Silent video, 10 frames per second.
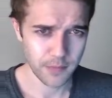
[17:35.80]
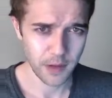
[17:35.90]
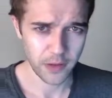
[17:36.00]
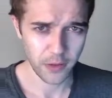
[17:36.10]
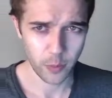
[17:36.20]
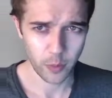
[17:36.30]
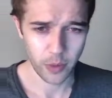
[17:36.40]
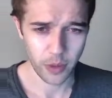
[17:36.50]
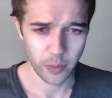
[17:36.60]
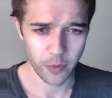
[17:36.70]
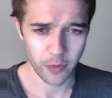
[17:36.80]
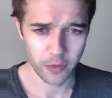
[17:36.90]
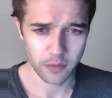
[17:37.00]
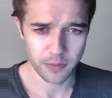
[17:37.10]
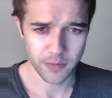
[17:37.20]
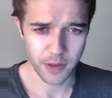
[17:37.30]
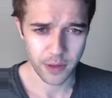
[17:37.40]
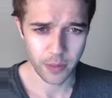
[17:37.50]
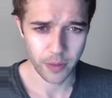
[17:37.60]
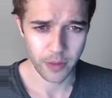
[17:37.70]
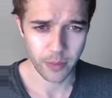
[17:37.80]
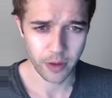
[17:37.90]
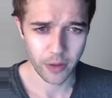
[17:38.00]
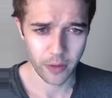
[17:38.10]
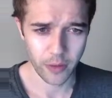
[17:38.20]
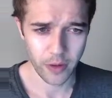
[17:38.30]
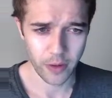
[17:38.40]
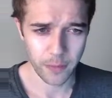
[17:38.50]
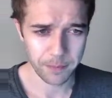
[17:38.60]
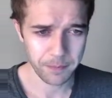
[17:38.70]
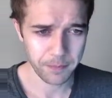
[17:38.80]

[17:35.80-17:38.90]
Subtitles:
got some more papers here about mRNA.